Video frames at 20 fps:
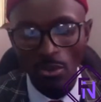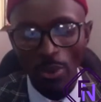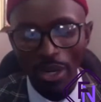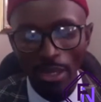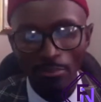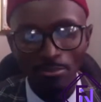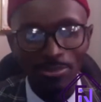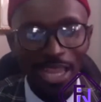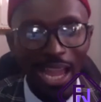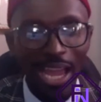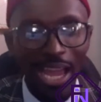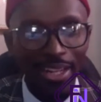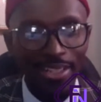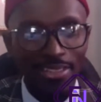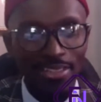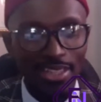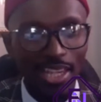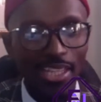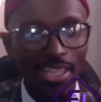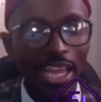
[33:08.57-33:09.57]
When I'm done, I
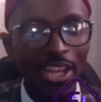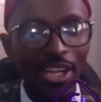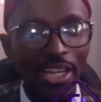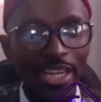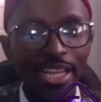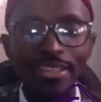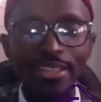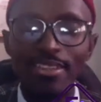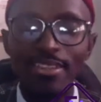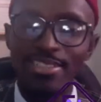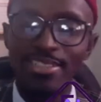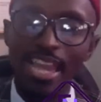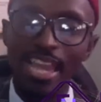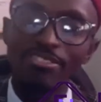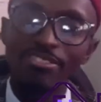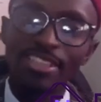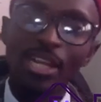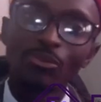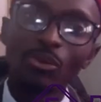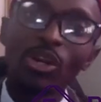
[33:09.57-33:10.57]
said, I need to say
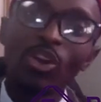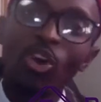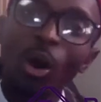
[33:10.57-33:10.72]
that will